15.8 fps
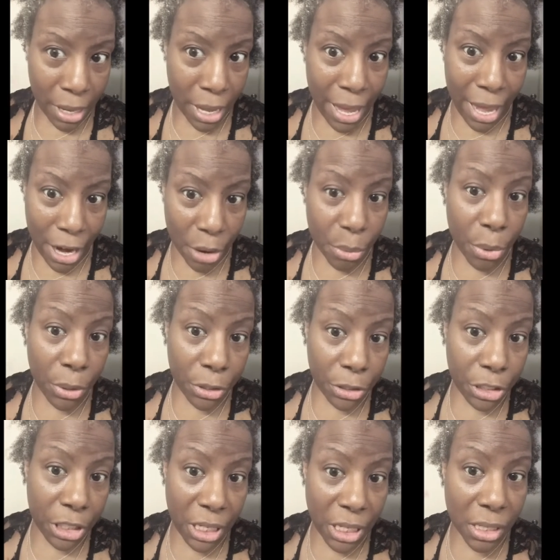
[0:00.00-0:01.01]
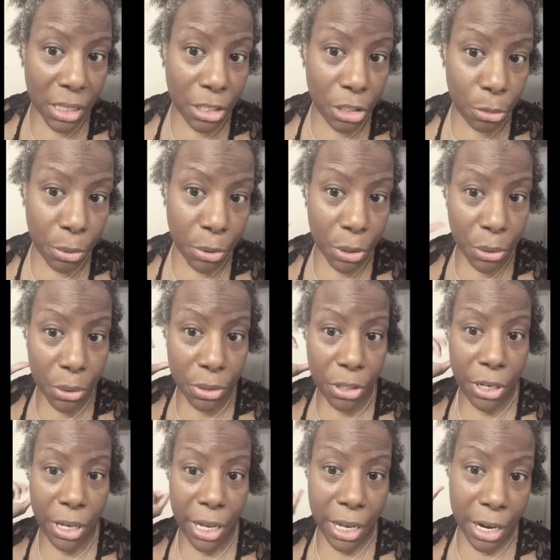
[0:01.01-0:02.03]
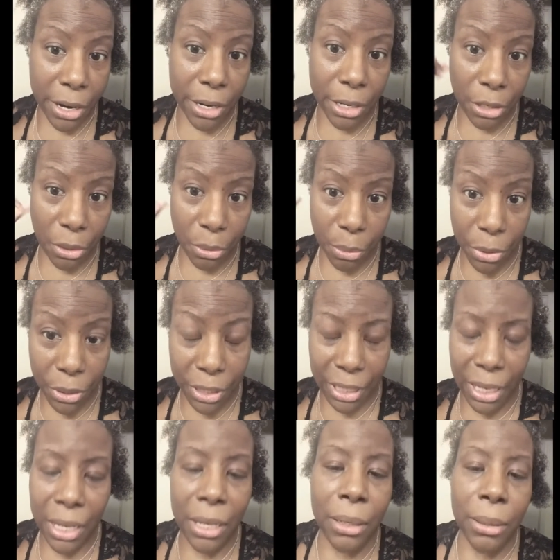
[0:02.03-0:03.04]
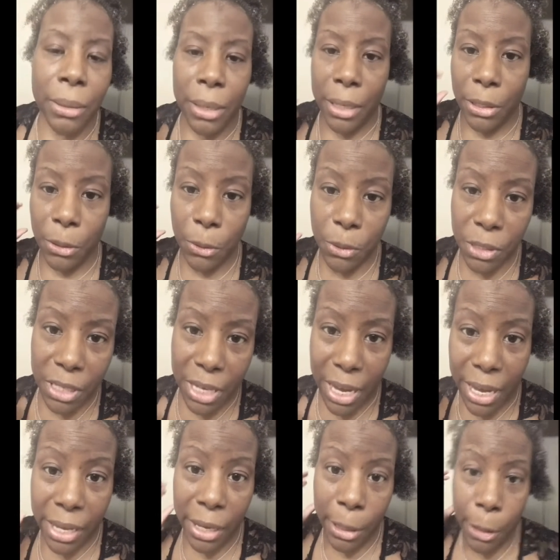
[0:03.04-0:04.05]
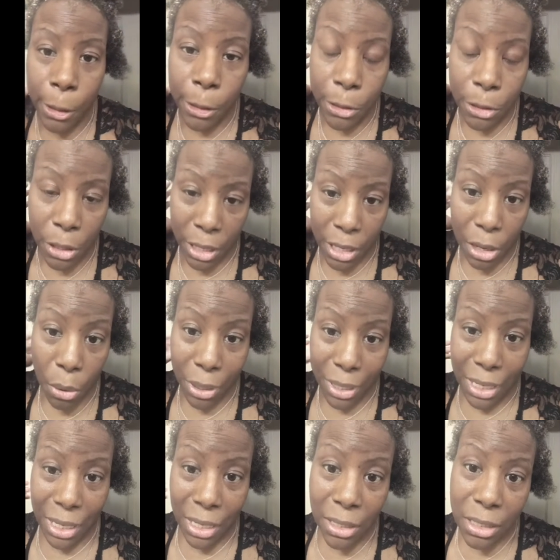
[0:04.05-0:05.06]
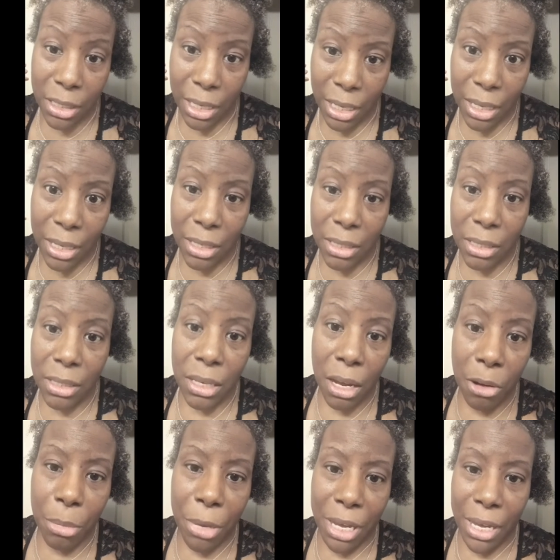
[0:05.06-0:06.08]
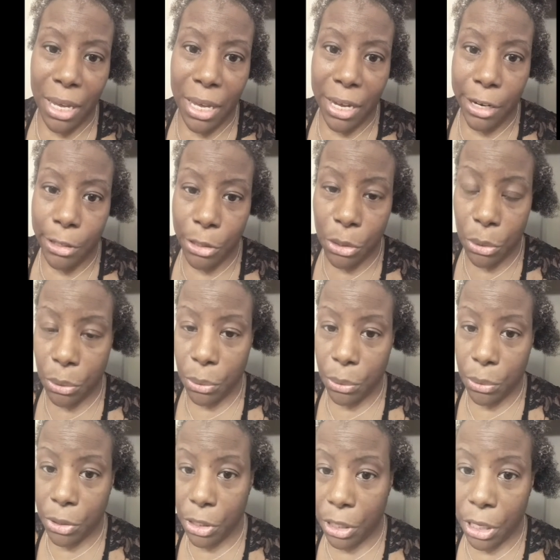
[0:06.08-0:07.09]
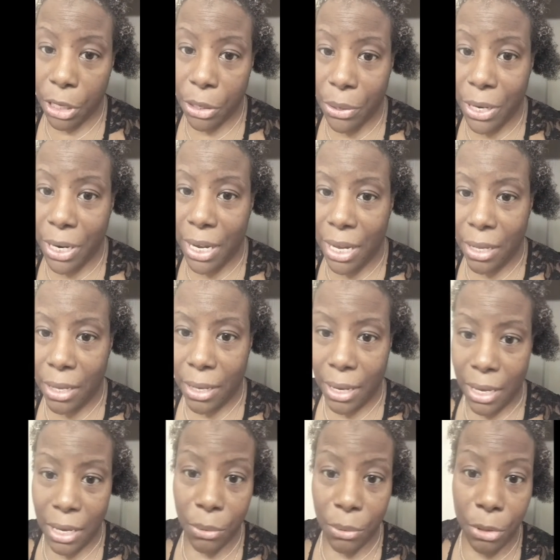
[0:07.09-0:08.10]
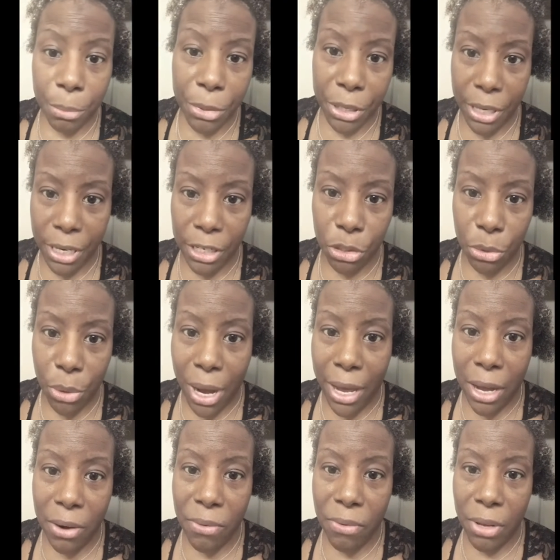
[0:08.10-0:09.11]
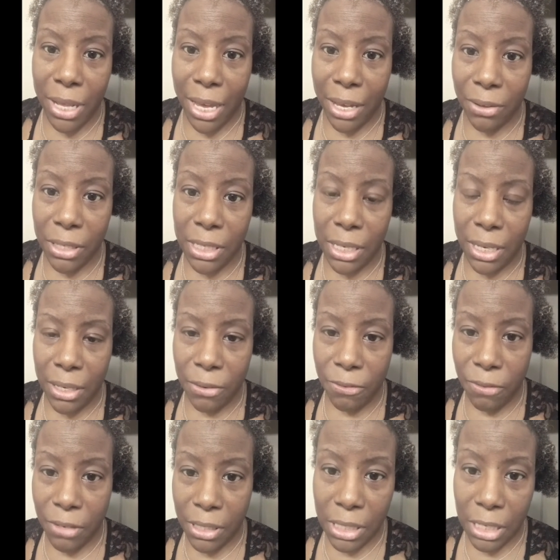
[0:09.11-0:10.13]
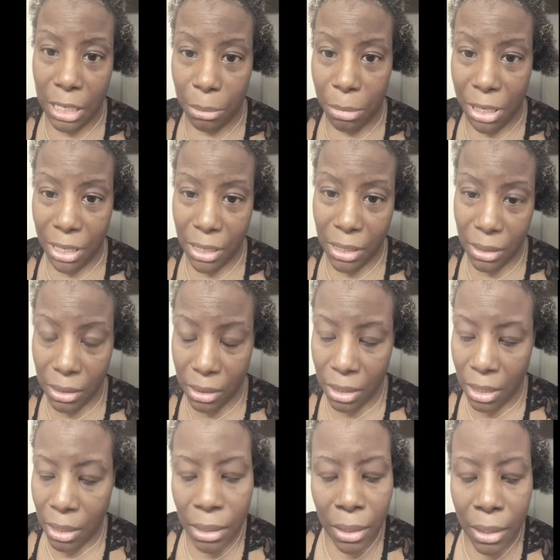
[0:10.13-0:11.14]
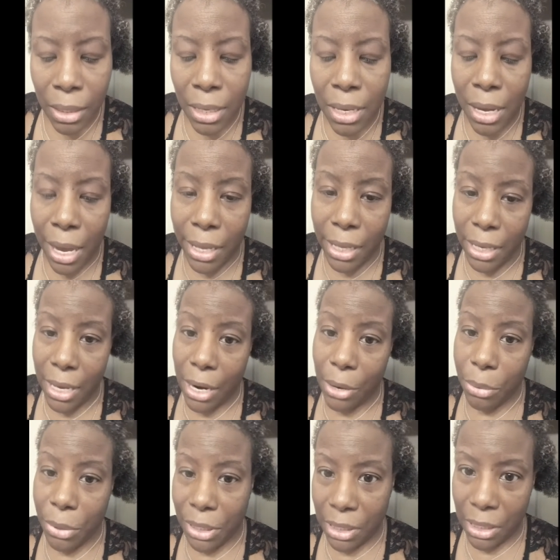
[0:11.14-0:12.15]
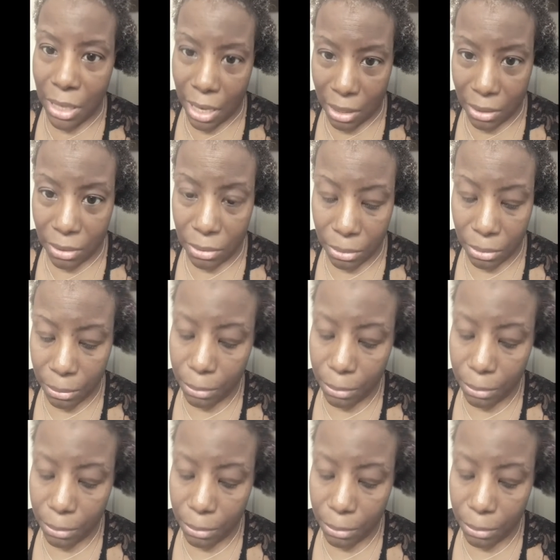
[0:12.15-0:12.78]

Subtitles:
hair roller sheets that you put on your hair and then you roll it. I use that and on each end of my hair to secure it, and then I go up under a dryer for like 10 to 15 minutes, and then I rinse it out.